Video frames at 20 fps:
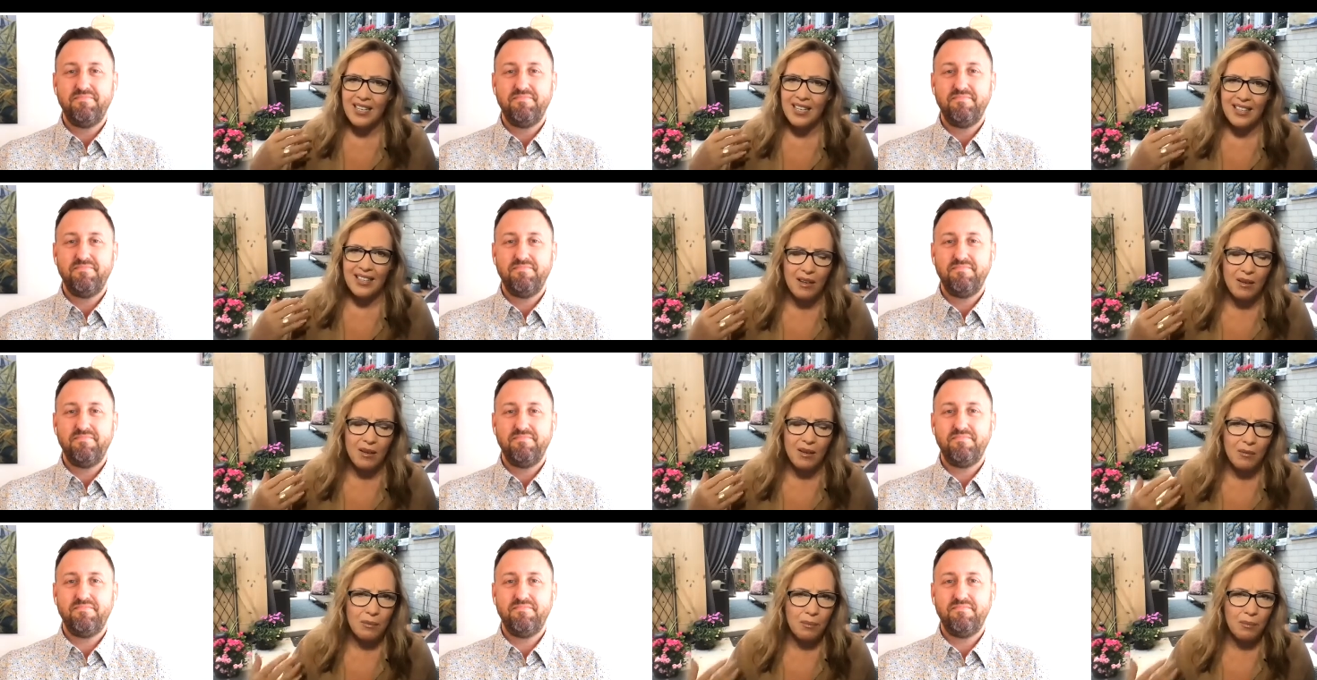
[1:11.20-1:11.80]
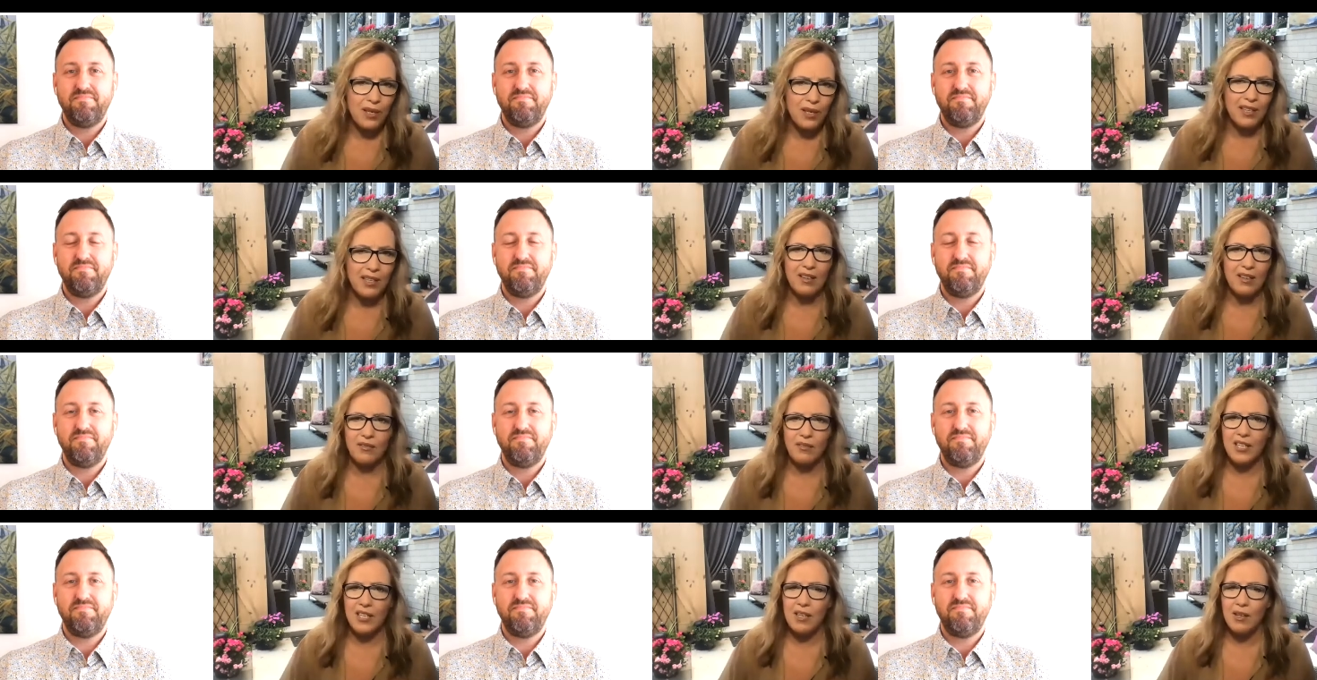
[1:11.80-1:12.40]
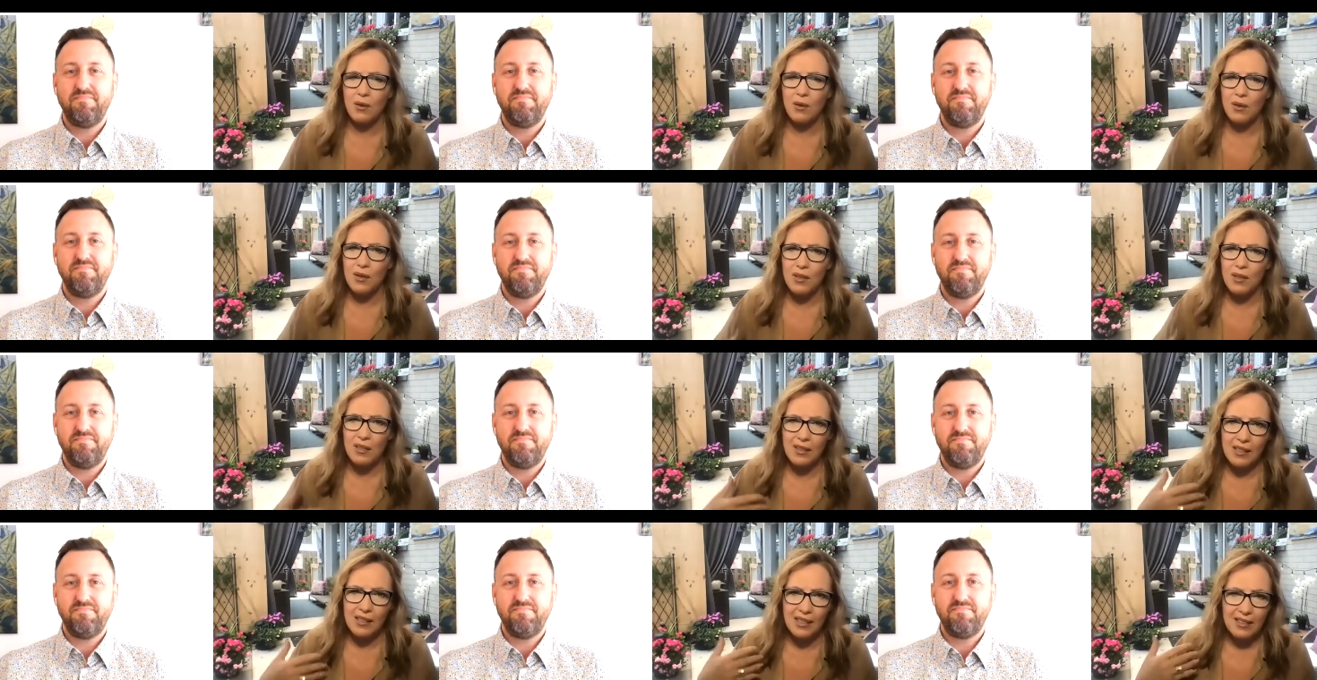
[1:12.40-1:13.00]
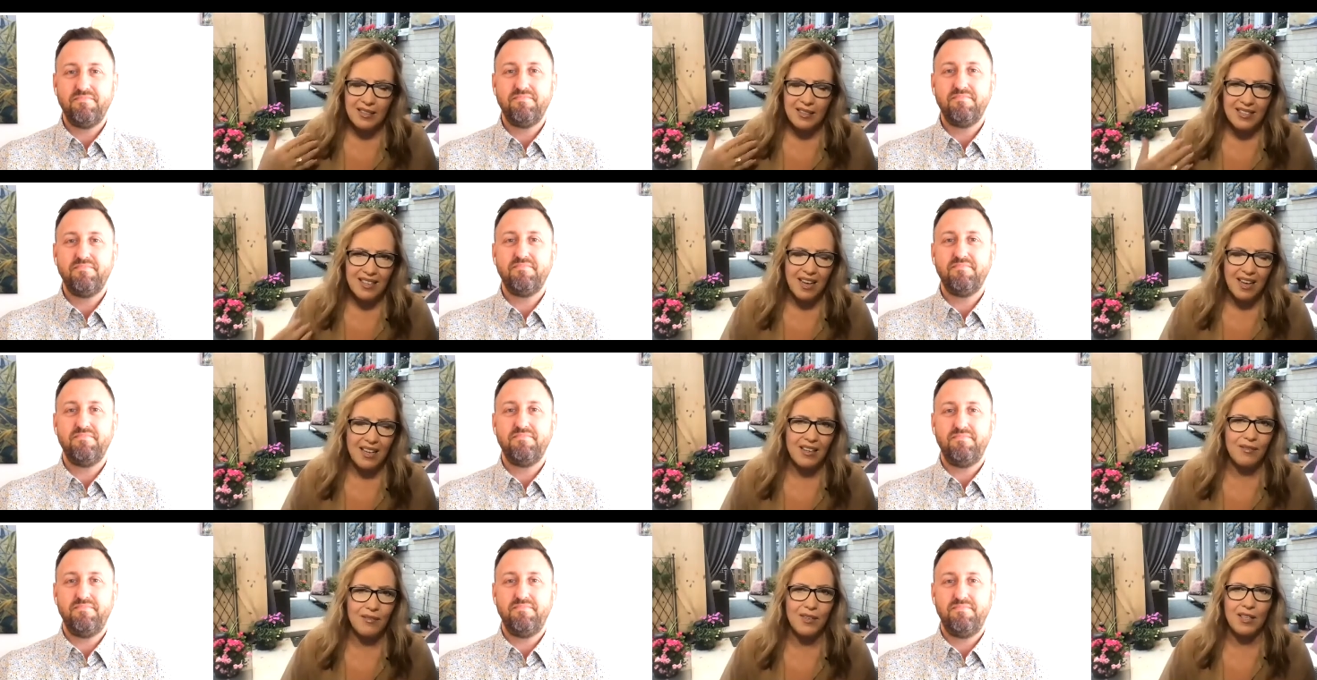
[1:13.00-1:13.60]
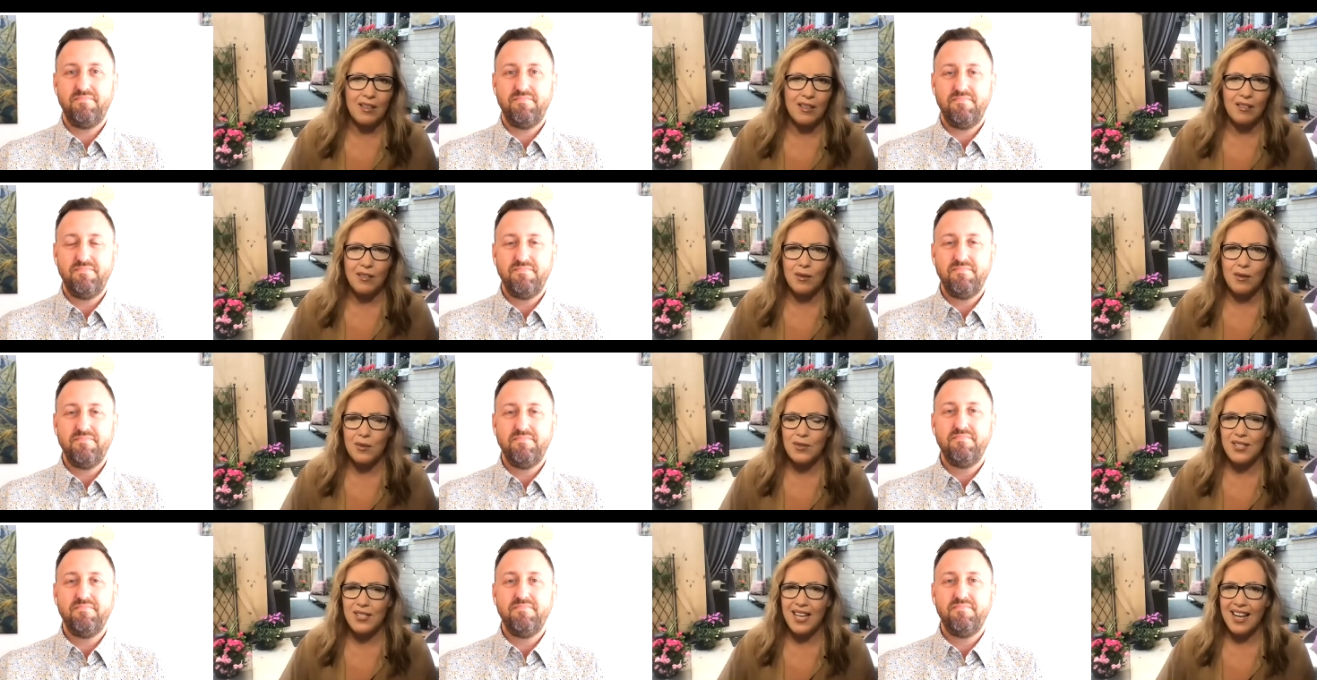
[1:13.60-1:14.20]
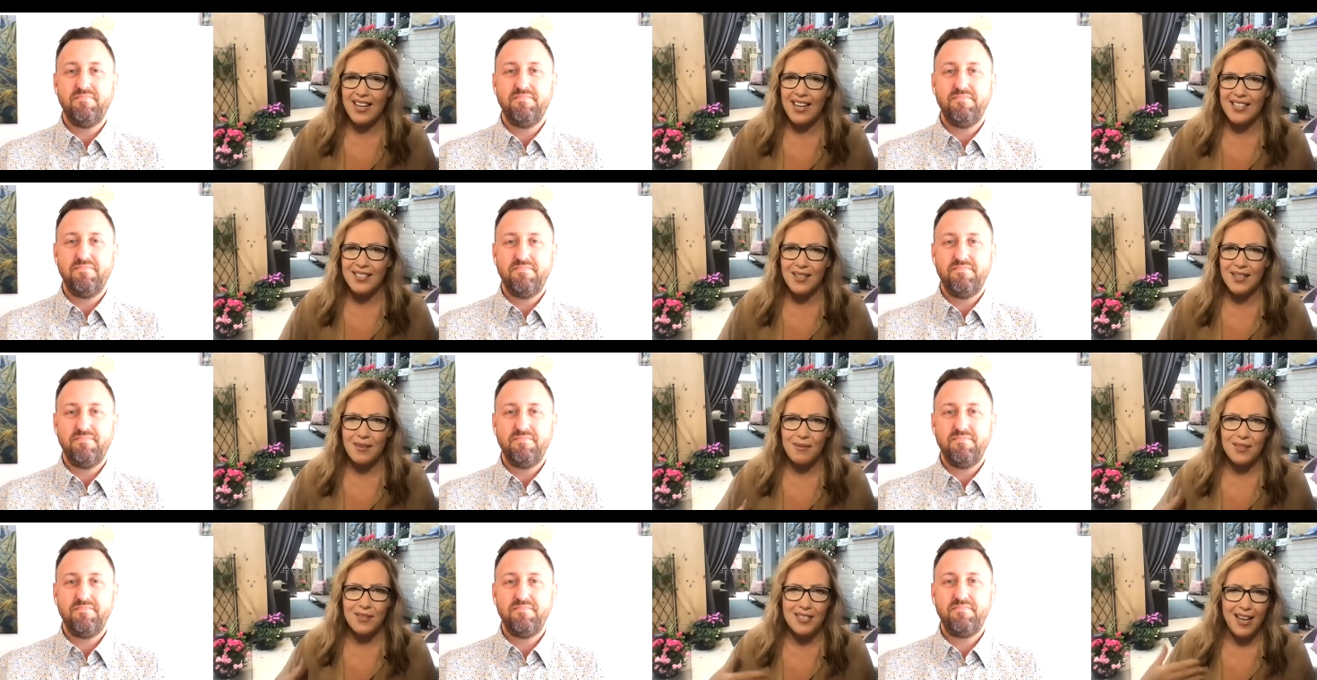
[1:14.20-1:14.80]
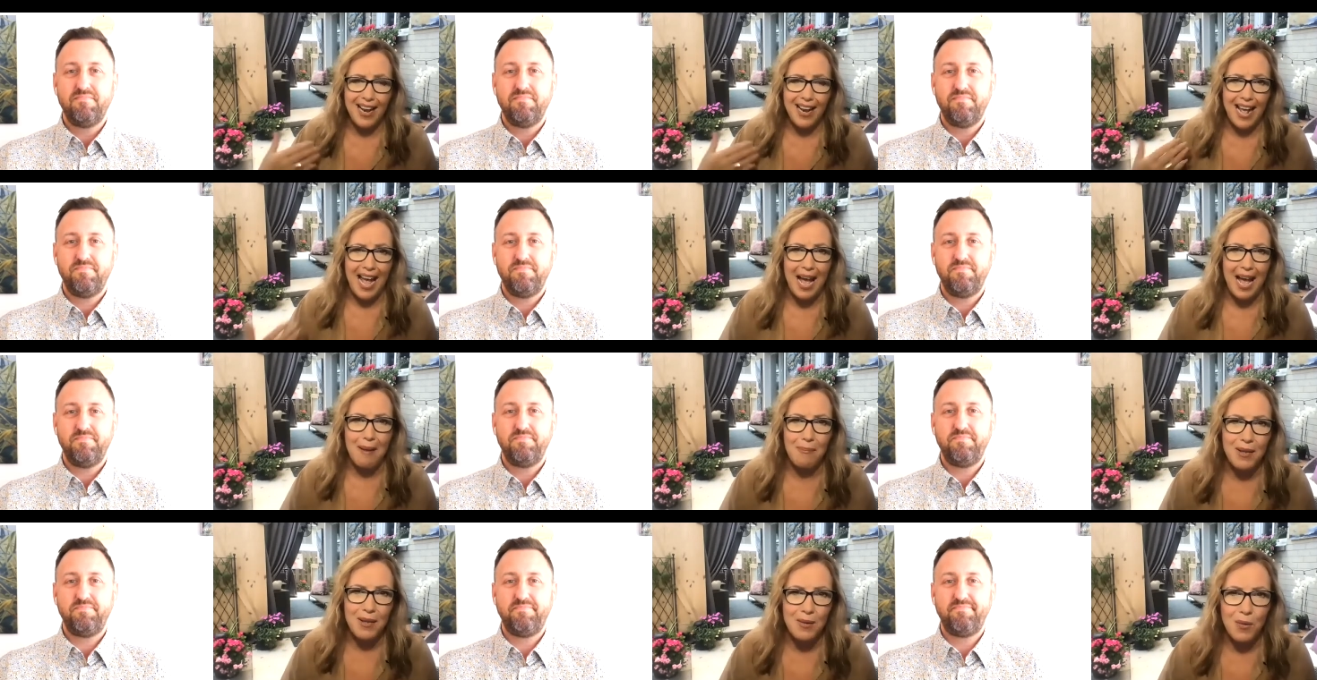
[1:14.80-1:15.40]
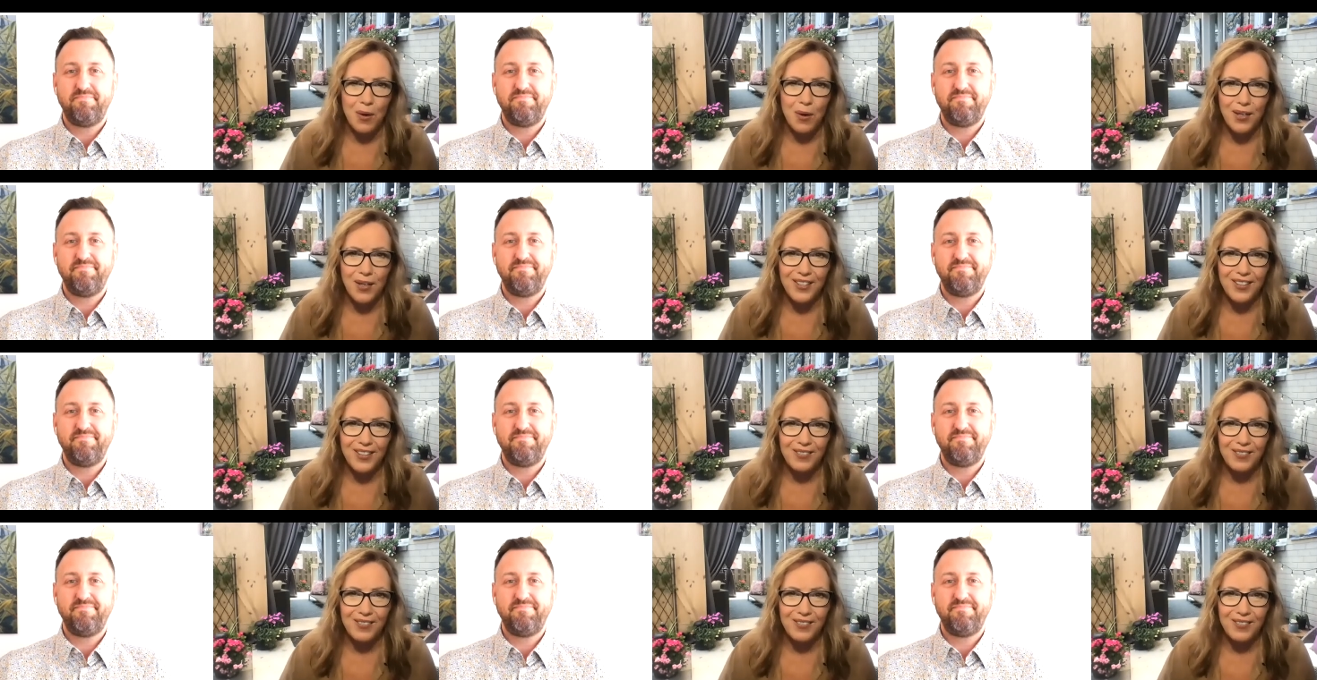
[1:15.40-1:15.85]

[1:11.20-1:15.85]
Speaker 1: you know, putting out a video early, this kind of enthusiasm, this kind of happy warrior